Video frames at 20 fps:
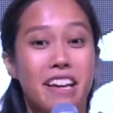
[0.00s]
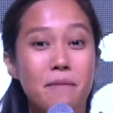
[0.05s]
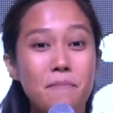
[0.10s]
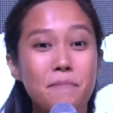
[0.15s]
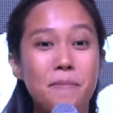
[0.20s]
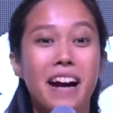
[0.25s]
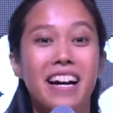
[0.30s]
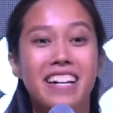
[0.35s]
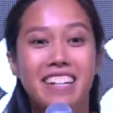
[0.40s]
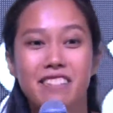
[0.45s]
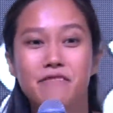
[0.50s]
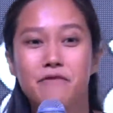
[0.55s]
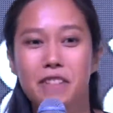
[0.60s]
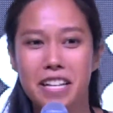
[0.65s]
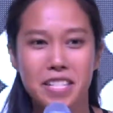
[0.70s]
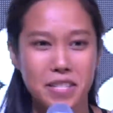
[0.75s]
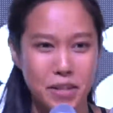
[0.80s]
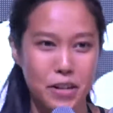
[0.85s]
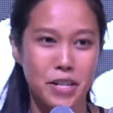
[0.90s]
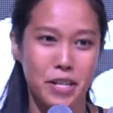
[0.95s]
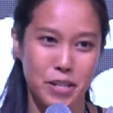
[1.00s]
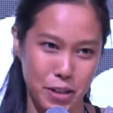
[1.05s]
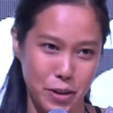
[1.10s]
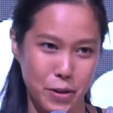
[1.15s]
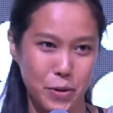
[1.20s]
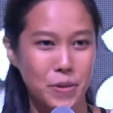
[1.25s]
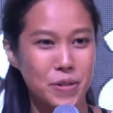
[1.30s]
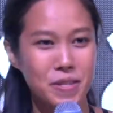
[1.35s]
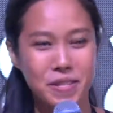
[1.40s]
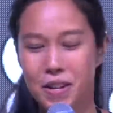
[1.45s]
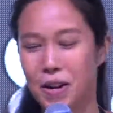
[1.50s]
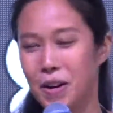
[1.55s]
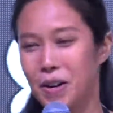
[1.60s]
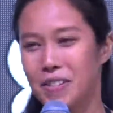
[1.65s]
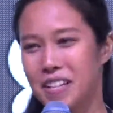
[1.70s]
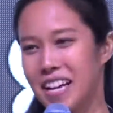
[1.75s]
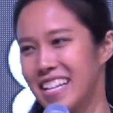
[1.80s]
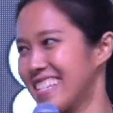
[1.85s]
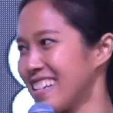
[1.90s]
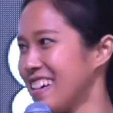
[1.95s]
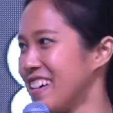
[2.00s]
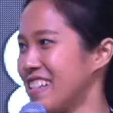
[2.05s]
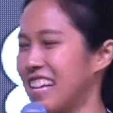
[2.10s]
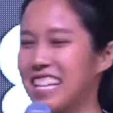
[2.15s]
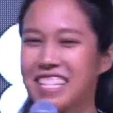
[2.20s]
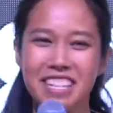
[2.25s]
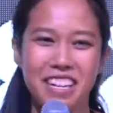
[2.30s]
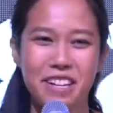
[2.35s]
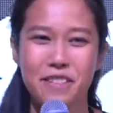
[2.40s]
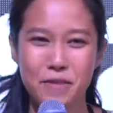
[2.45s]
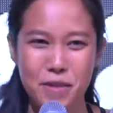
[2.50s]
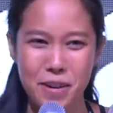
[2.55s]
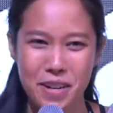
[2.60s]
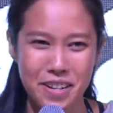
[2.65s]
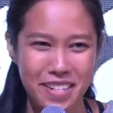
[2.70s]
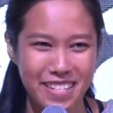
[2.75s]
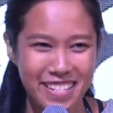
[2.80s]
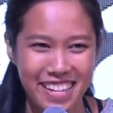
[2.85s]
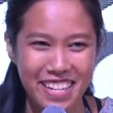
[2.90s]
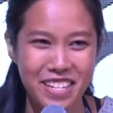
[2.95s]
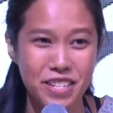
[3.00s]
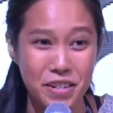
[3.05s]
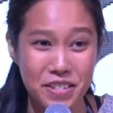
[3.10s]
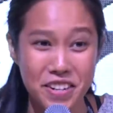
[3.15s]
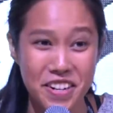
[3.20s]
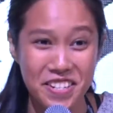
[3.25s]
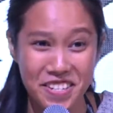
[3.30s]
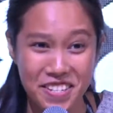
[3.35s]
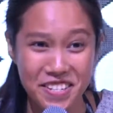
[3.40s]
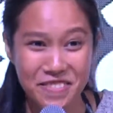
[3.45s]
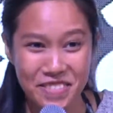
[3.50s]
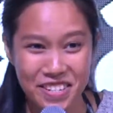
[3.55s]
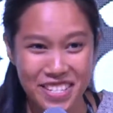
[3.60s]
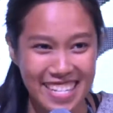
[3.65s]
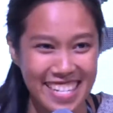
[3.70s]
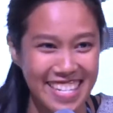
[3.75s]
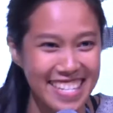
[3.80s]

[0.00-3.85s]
impact investors do. So that's all. That's in for the introduction for